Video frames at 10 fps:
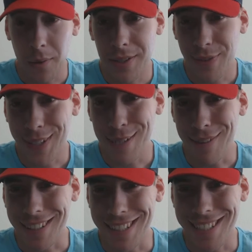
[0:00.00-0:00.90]
what's funny
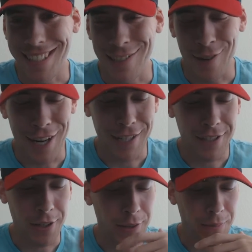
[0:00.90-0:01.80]
about this is, right,
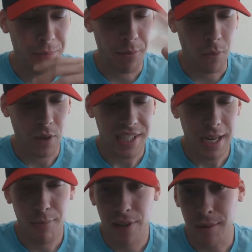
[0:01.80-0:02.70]
so we
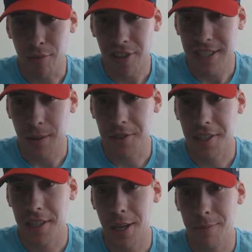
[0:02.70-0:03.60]
signed Brandon Brooks, and I was
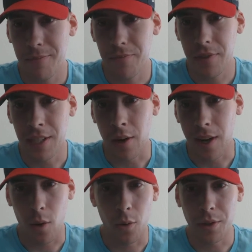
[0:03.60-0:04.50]
looking up,
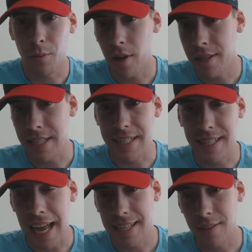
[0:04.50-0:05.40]
how old he was, his
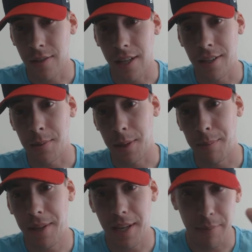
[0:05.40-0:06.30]
stats, and all that on his
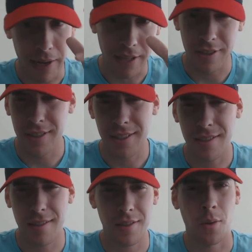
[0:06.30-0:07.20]
Wikipedia page. It's
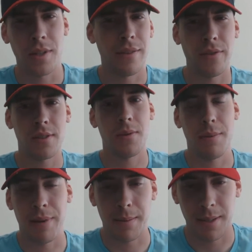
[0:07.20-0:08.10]
just always the first one
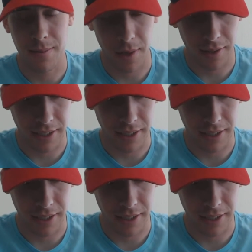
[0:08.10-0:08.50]
that pops up, so I